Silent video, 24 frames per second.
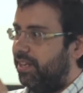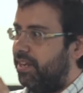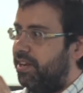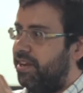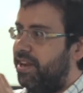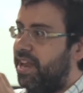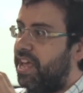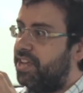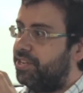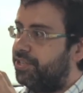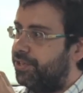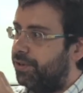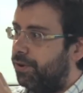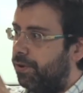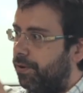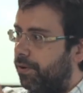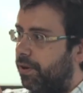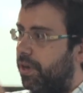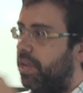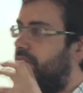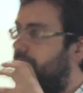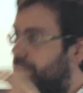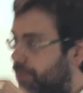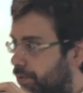nature
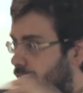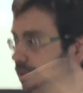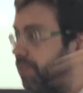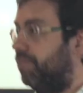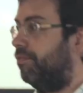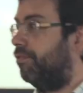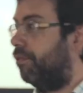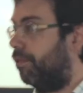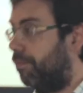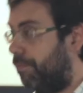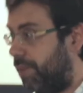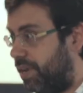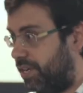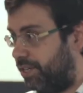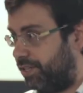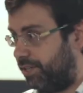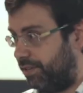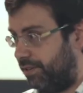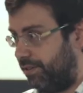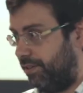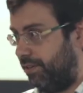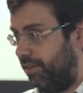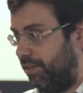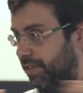into
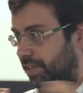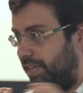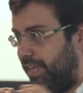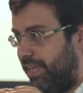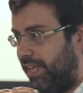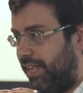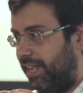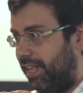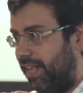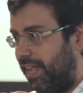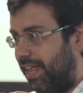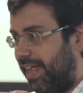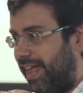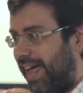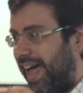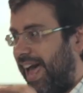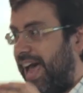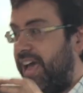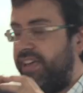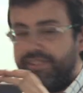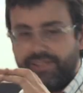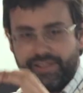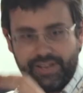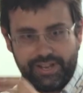information.
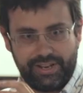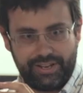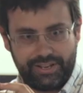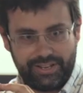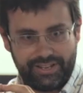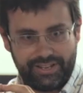I think